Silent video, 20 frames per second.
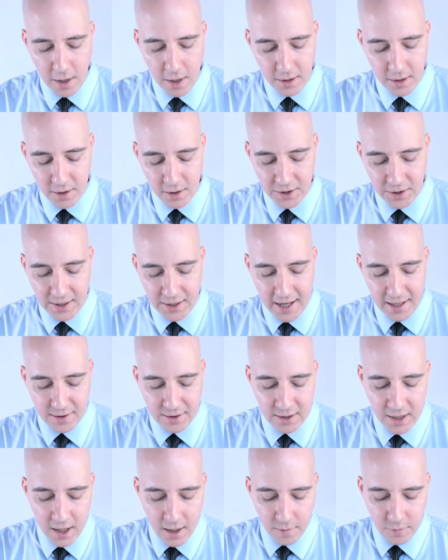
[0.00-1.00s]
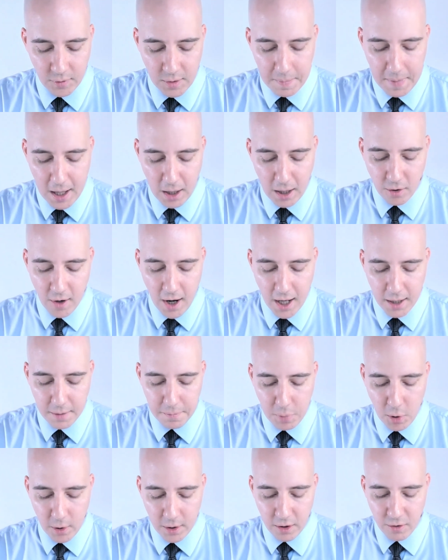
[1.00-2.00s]
The article says, the
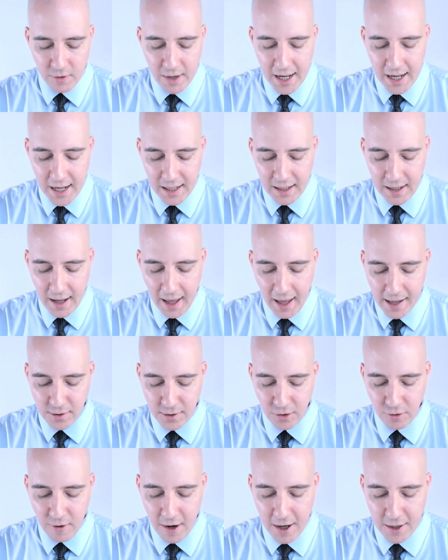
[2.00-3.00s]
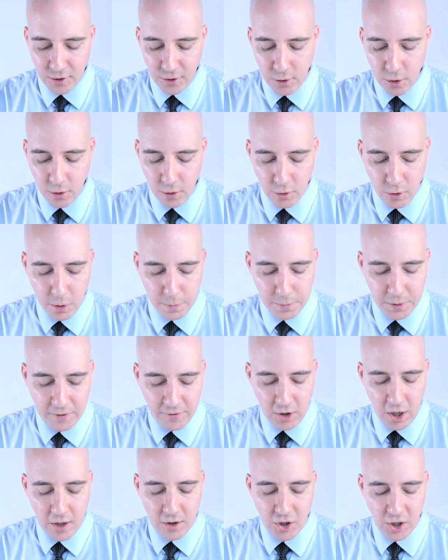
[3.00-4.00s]
Belgorod border raid has thrust two groups
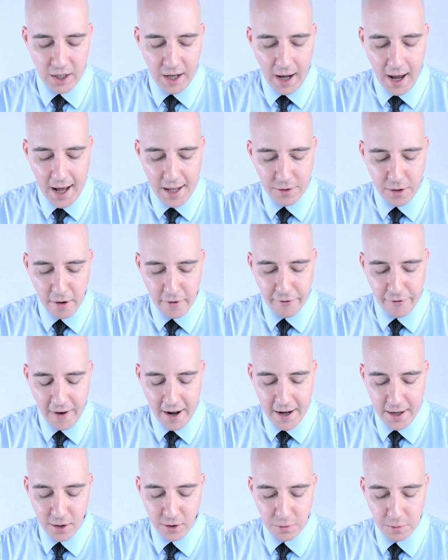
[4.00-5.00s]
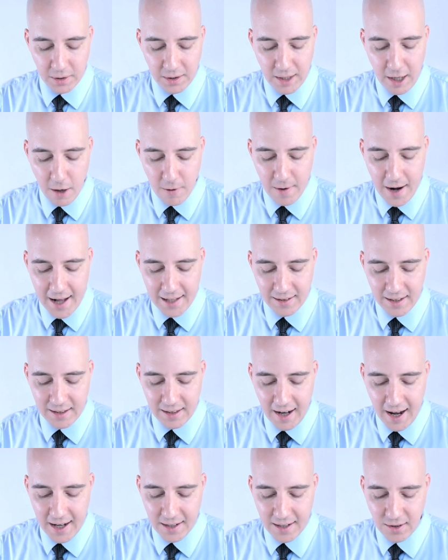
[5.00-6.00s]
of largely unknown fighters with neo-Nazi
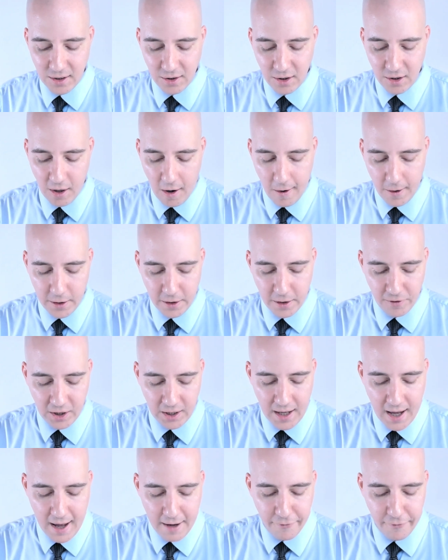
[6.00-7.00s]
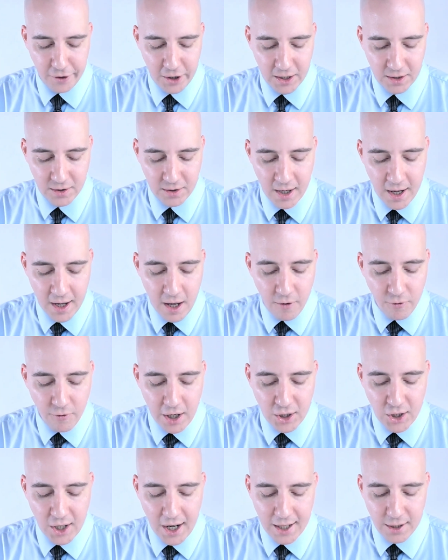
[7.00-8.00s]
ties into the heart of the conflict.
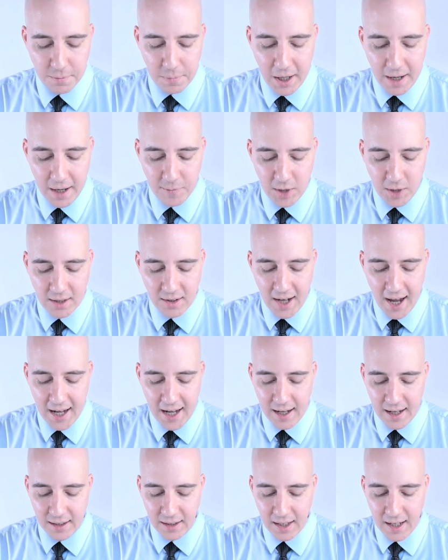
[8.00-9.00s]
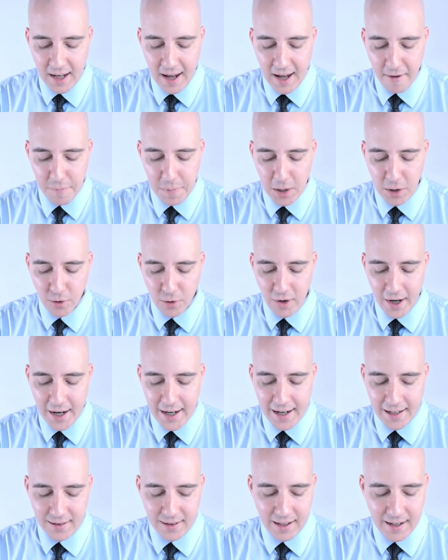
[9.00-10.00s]
Russia has blamed the attack on Kiev, but
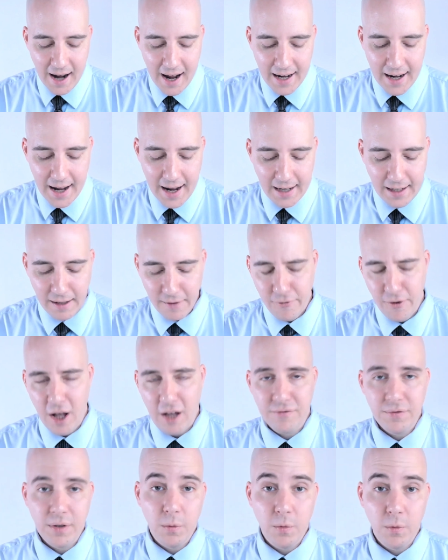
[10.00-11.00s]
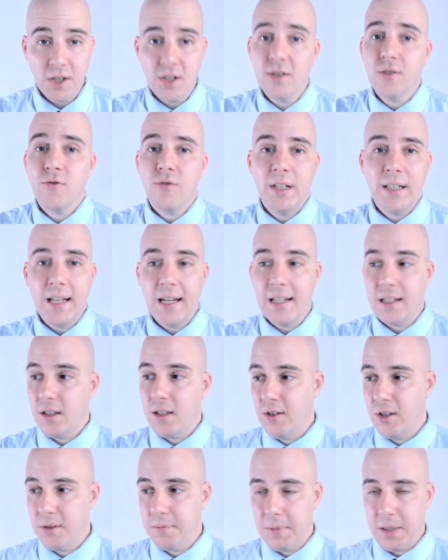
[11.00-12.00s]
Ukraine has denied any involvement, which is
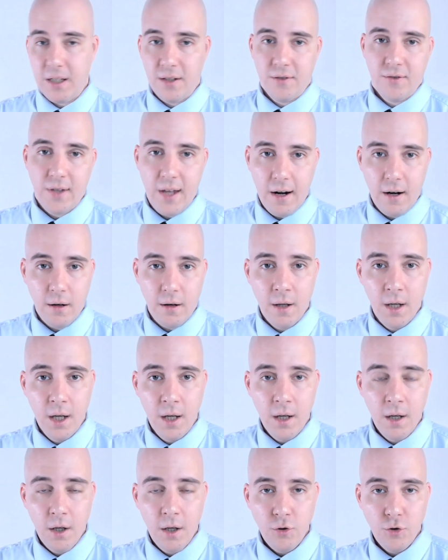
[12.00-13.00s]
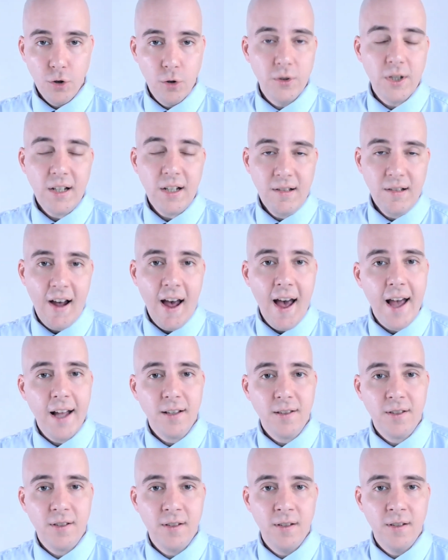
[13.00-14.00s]
ridiculous because they're using
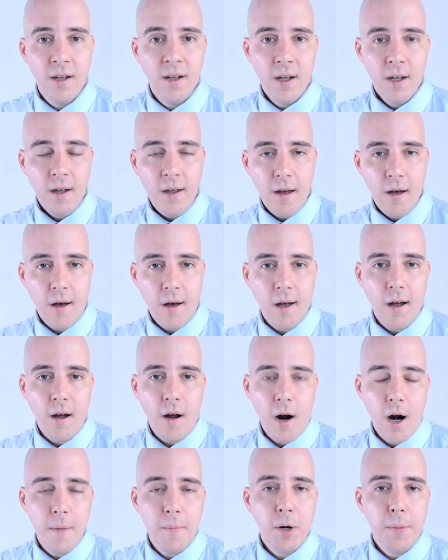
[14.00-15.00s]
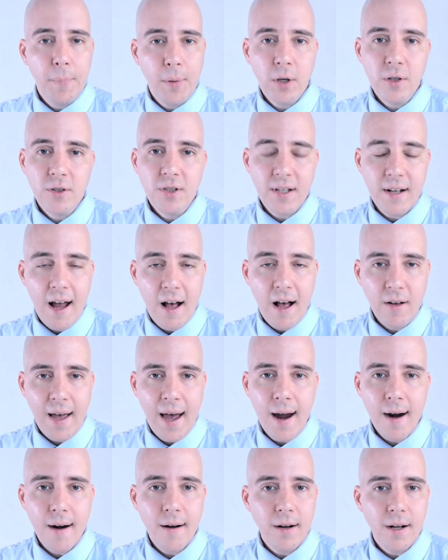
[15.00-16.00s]
tanks, armored personnel
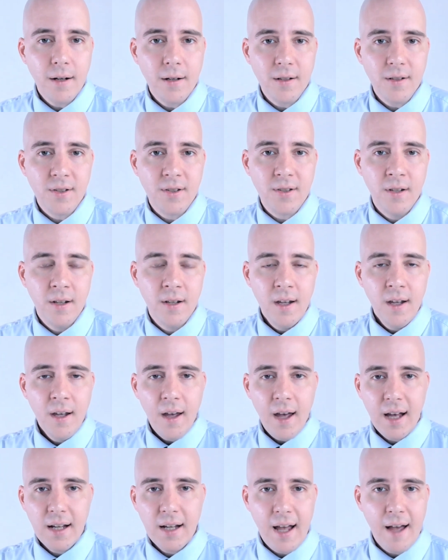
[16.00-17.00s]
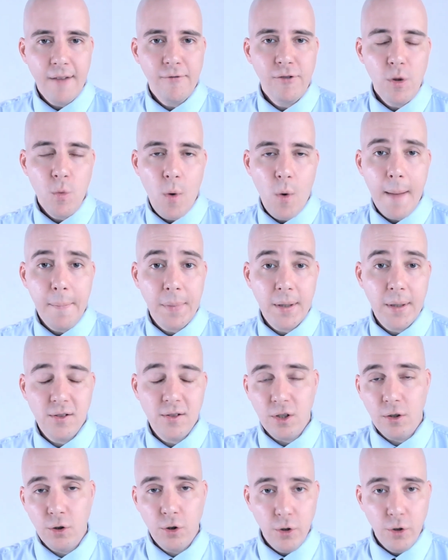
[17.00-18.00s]
carriers, and heavy
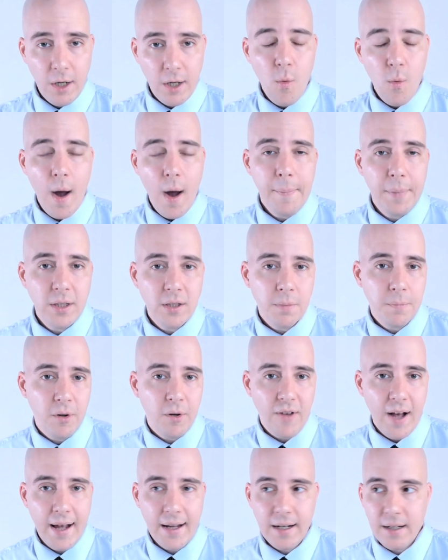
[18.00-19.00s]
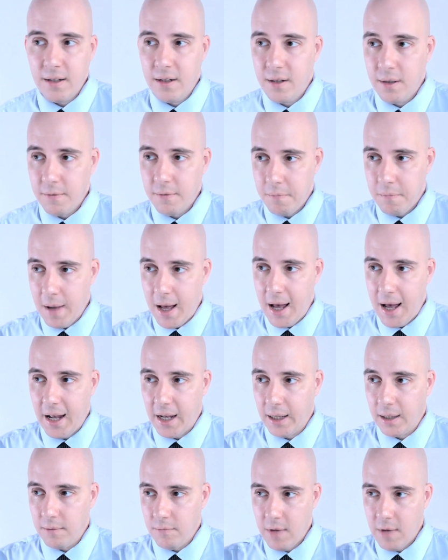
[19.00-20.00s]
weapons, including weapons provided
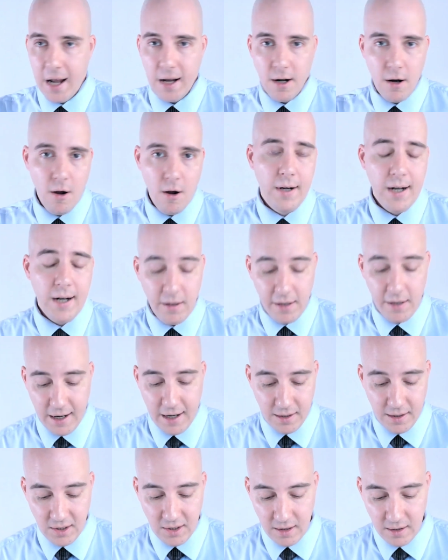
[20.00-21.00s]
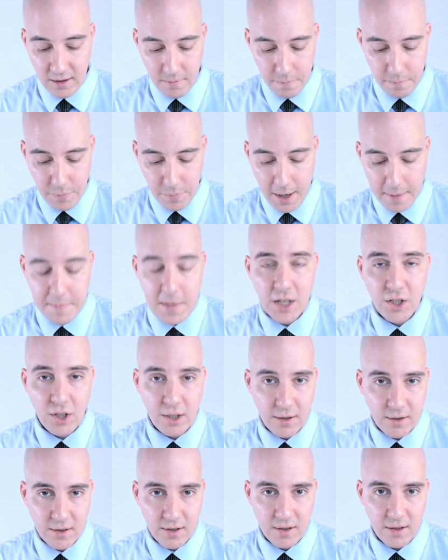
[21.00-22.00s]
by NATO. And I'll get into
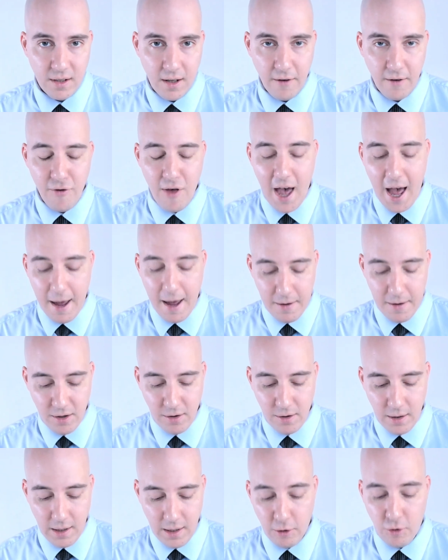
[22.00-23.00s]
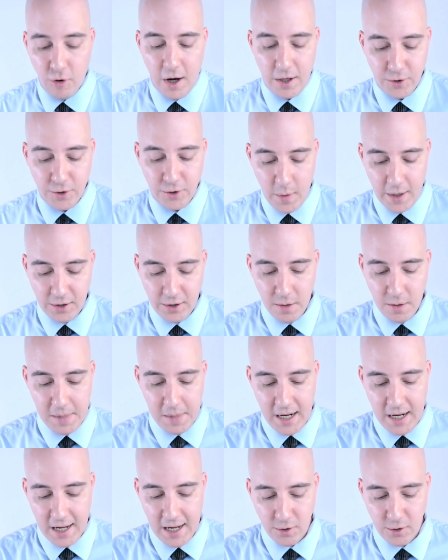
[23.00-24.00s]
emissions of that across the
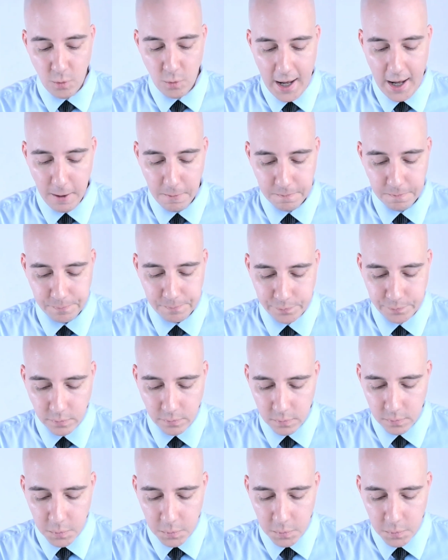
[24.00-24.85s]
Western media as well.